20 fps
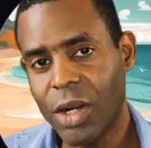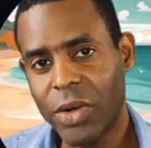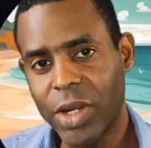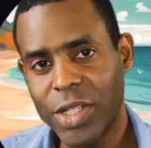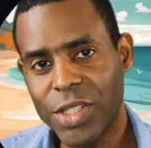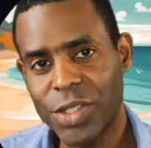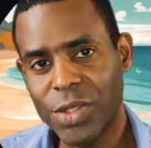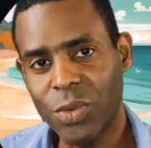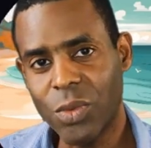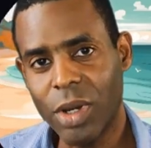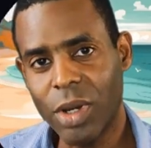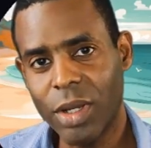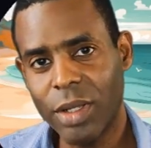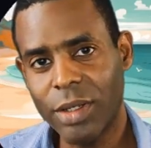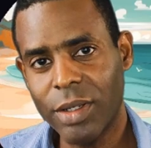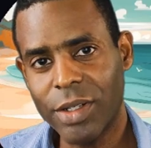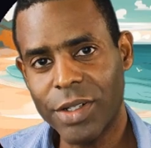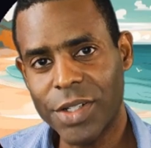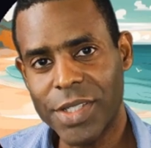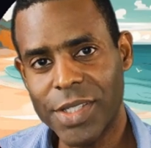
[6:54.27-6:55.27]
All right, so
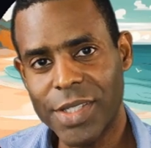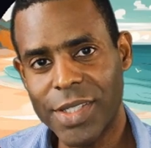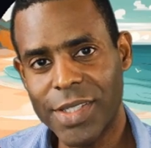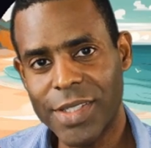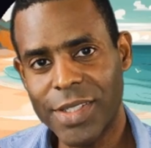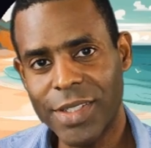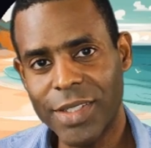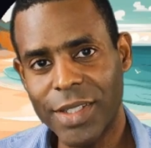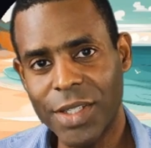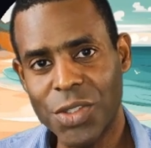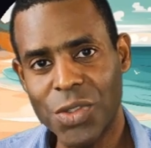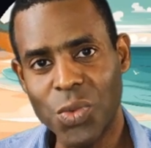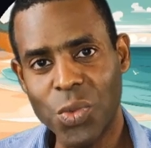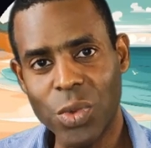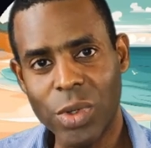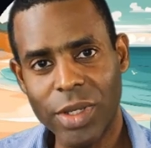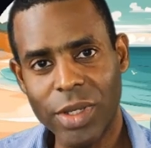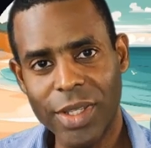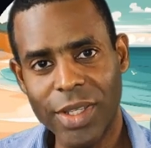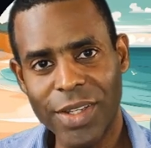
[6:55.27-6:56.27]
while our assistant is
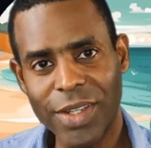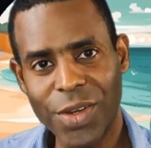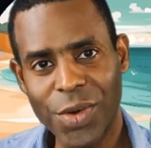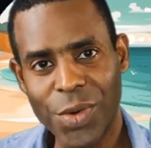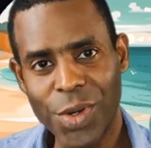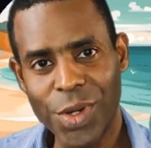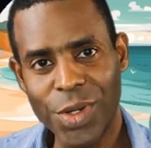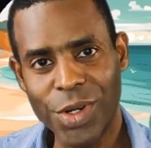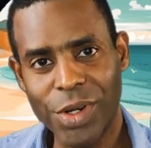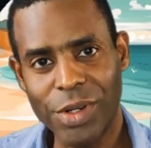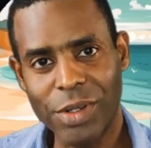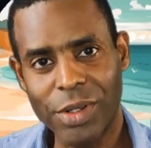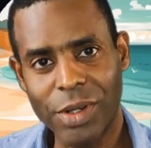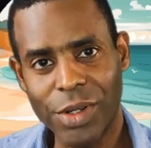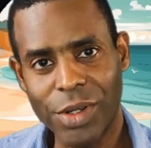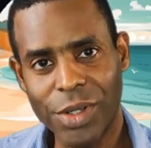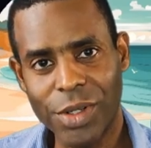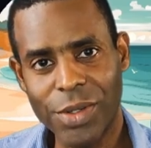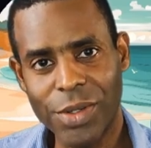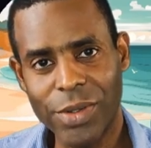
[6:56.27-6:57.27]
working on our
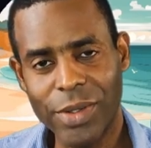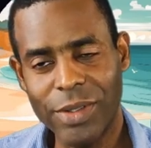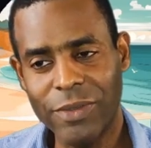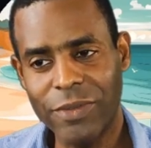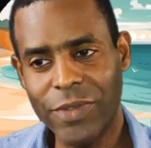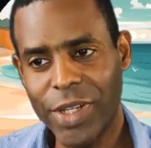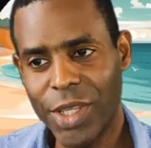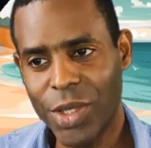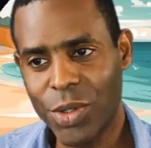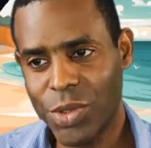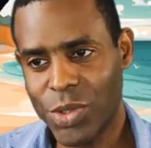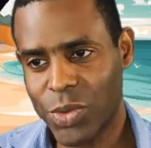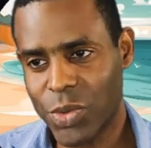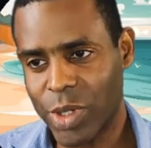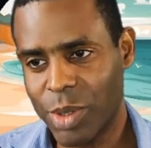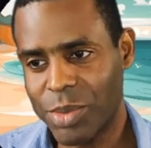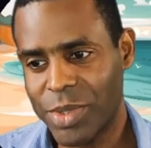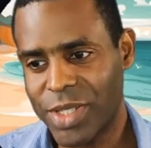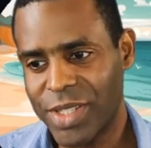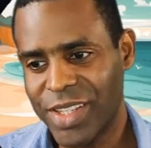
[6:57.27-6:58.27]
article and video
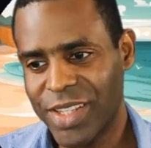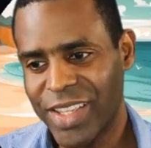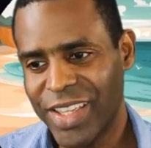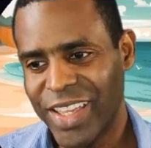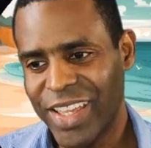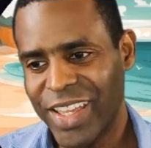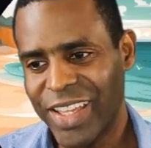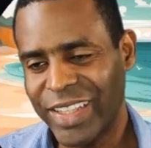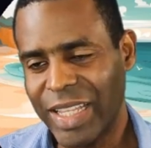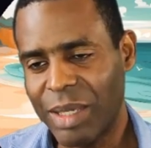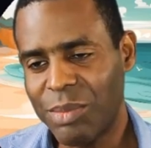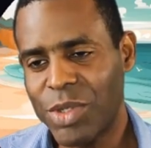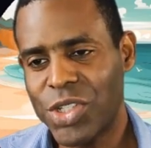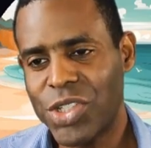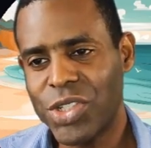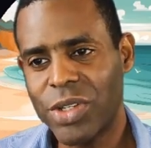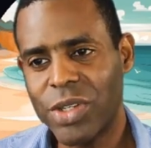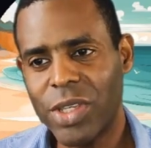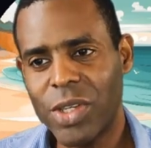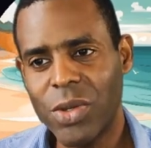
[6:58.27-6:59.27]
script, let me
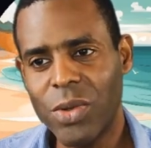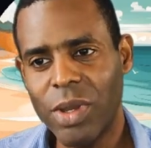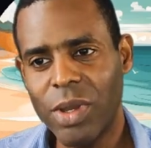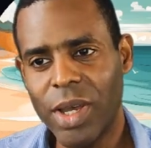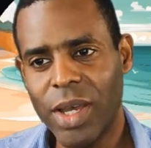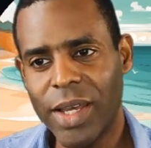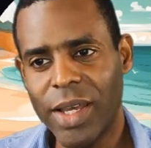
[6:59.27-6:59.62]
show you